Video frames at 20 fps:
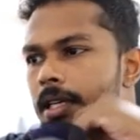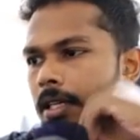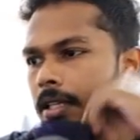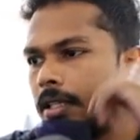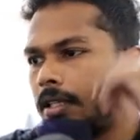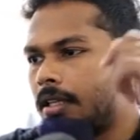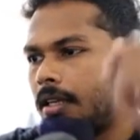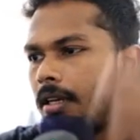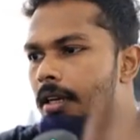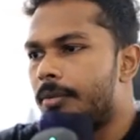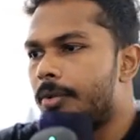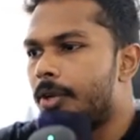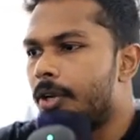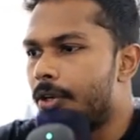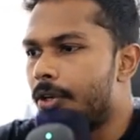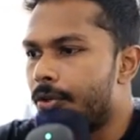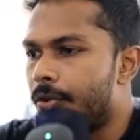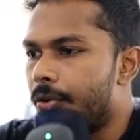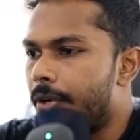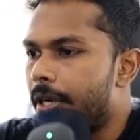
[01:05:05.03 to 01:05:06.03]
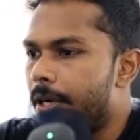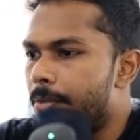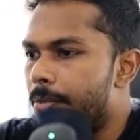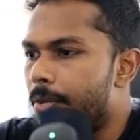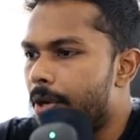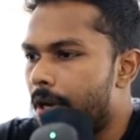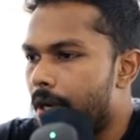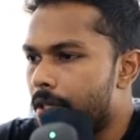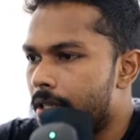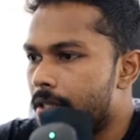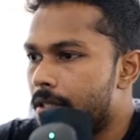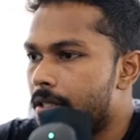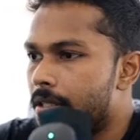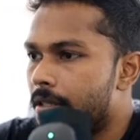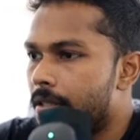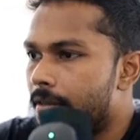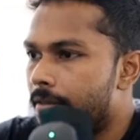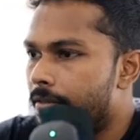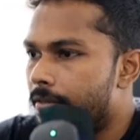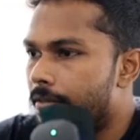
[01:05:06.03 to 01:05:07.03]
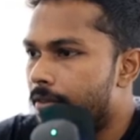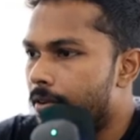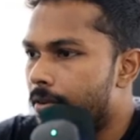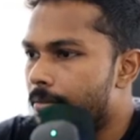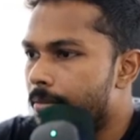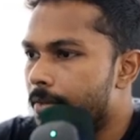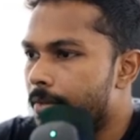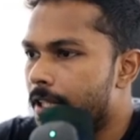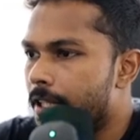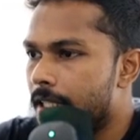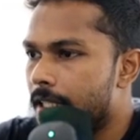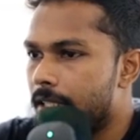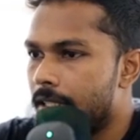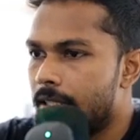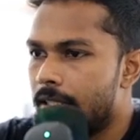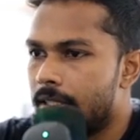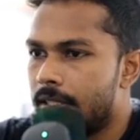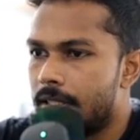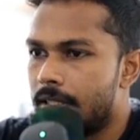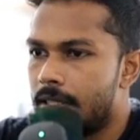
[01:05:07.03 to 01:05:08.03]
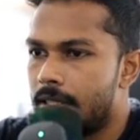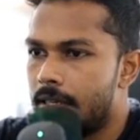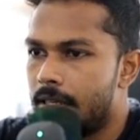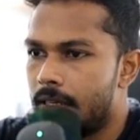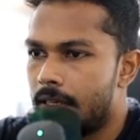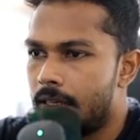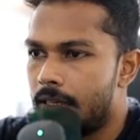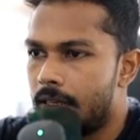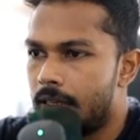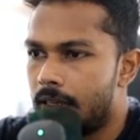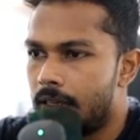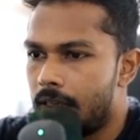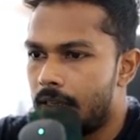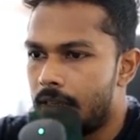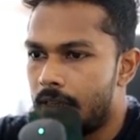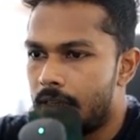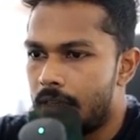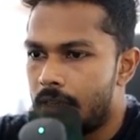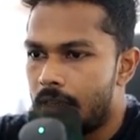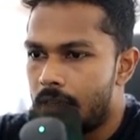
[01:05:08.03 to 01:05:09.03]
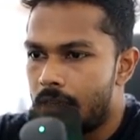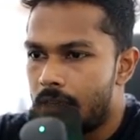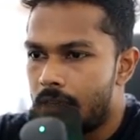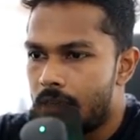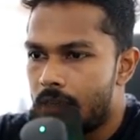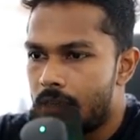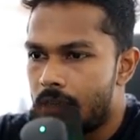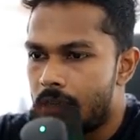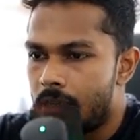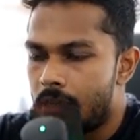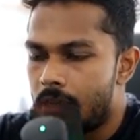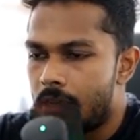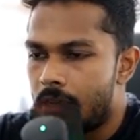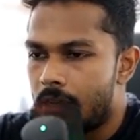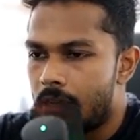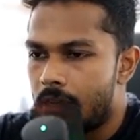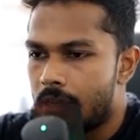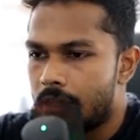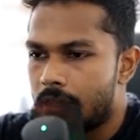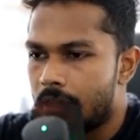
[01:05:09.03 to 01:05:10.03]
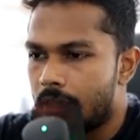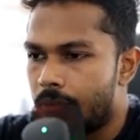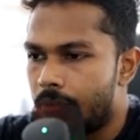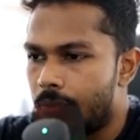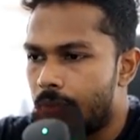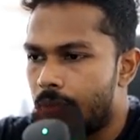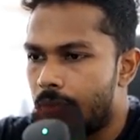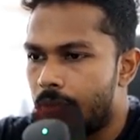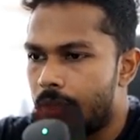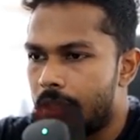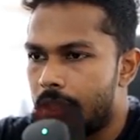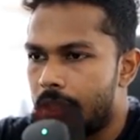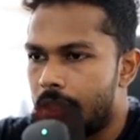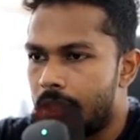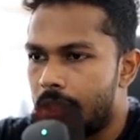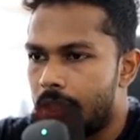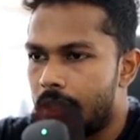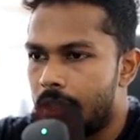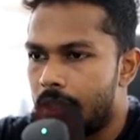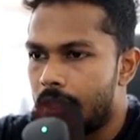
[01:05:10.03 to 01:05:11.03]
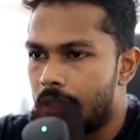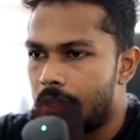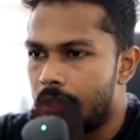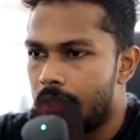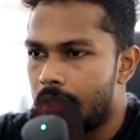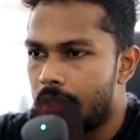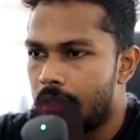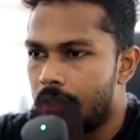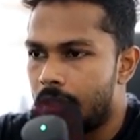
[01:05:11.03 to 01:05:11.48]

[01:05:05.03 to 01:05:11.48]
Then I'm going to create a branch from this. Check out locally.